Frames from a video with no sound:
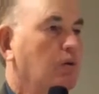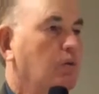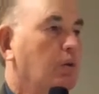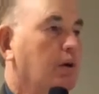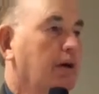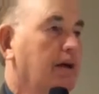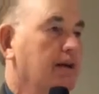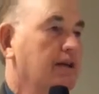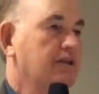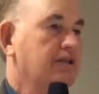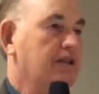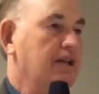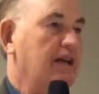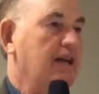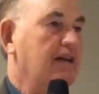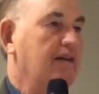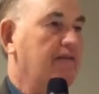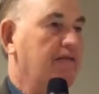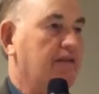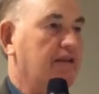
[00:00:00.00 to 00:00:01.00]
We're going to
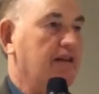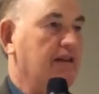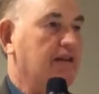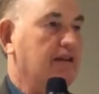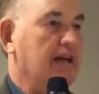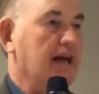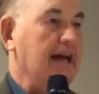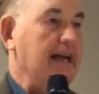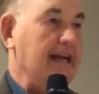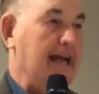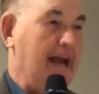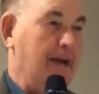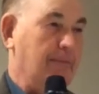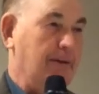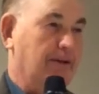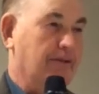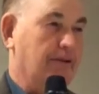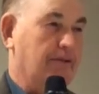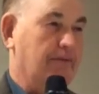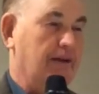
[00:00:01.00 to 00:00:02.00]
see the
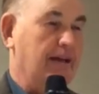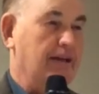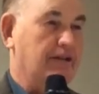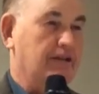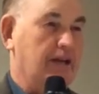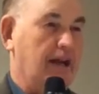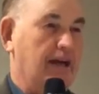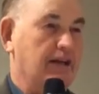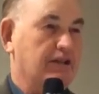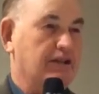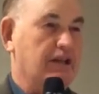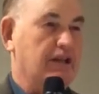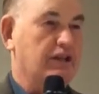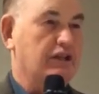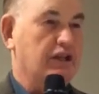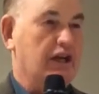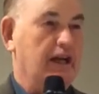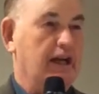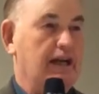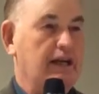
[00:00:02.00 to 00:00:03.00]
dynamics of ACHD
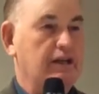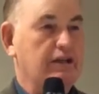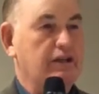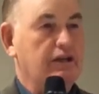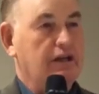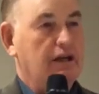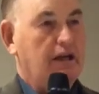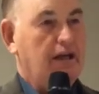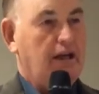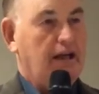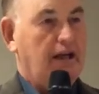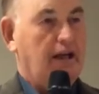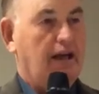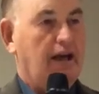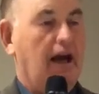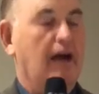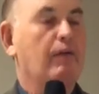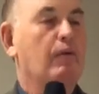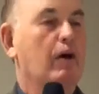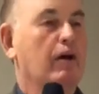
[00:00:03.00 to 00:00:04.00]
change.
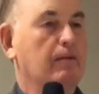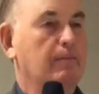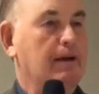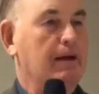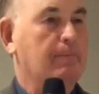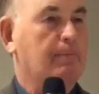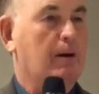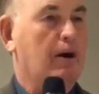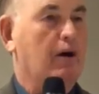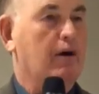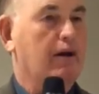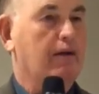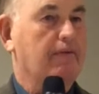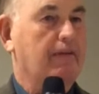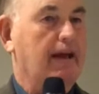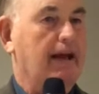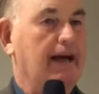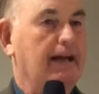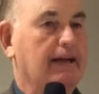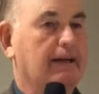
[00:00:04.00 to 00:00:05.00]
I want to be a part of
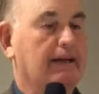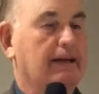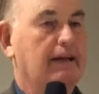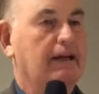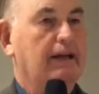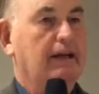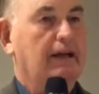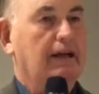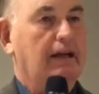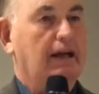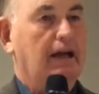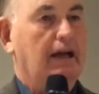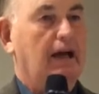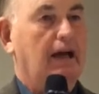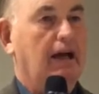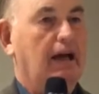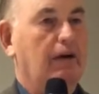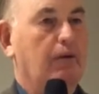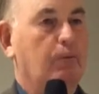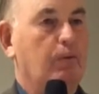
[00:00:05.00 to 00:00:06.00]
that
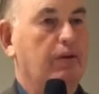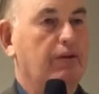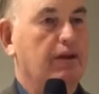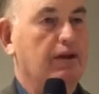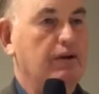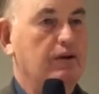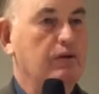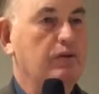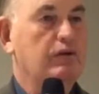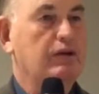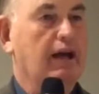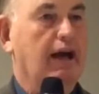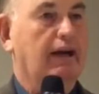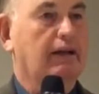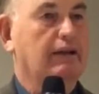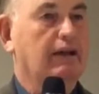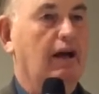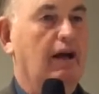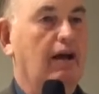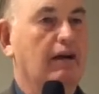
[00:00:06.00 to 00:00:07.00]
with the new
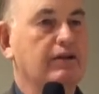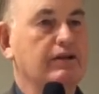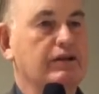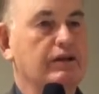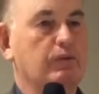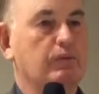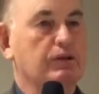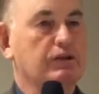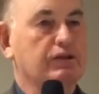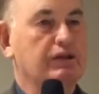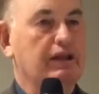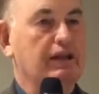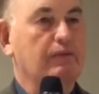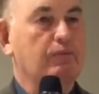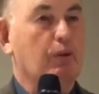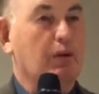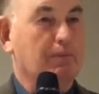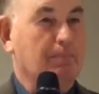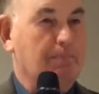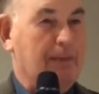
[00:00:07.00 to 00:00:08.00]
technology we're
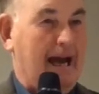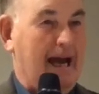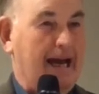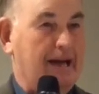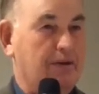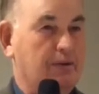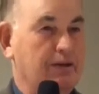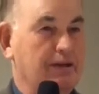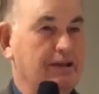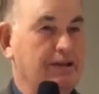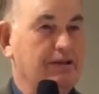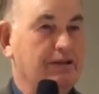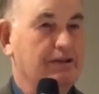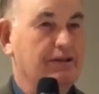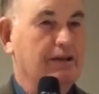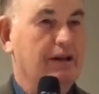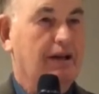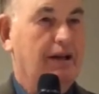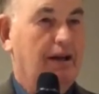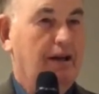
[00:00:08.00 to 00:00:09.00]
seeing with
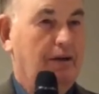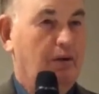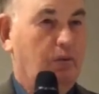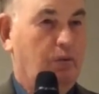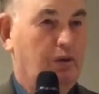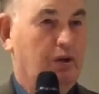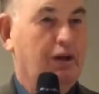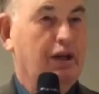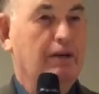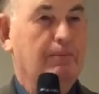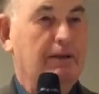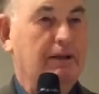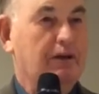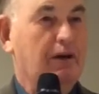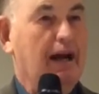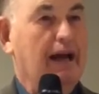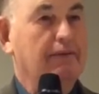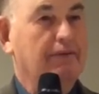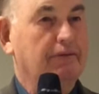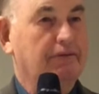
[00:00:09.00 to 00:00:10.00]
batteries. We're going to be
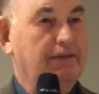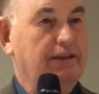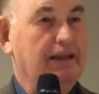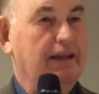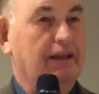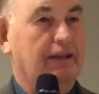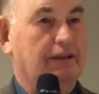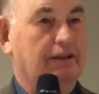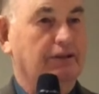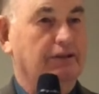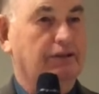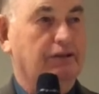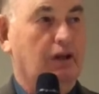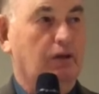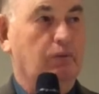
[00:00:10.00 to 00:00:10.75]
driving vehicles.